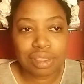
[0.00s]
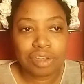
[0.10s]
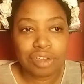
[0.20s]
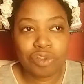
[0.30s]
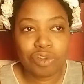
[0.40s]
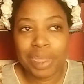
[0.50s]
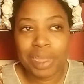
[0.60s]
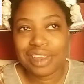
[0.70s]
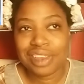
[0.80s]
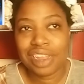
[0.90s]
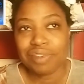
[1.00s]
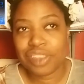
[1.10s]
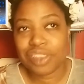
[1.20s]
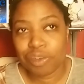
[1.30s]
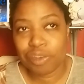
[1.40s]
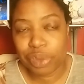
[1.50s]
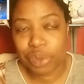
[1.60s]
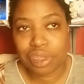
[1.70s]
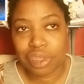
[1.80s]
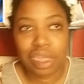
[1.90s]
There's romance in every single
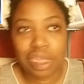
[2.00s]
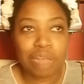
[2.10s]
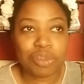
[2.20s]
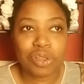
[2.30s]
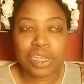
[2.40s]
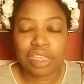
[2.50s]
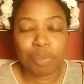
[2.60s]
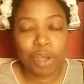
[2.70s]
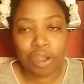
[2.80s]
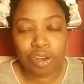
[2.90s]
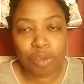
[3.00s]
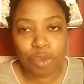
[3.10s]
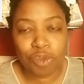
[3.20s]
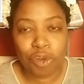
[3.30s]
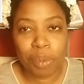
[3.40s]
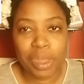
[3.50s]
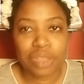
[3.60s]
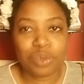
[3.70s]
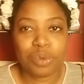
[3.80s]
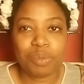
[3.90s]
book, so I guess paranormal
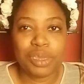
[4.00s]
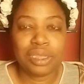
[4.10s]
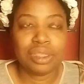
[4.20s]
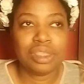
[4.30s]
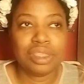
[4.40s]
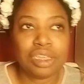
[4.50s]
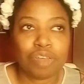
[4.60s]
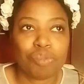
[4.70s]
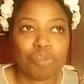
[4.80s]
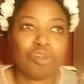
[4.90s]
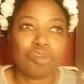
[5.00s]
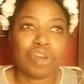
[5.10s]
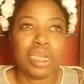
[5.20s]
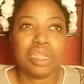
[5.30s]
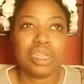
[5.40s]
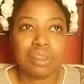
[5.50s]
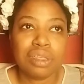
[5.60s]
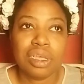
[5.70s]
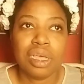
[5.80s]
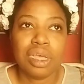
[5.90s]
romance would be the appropriate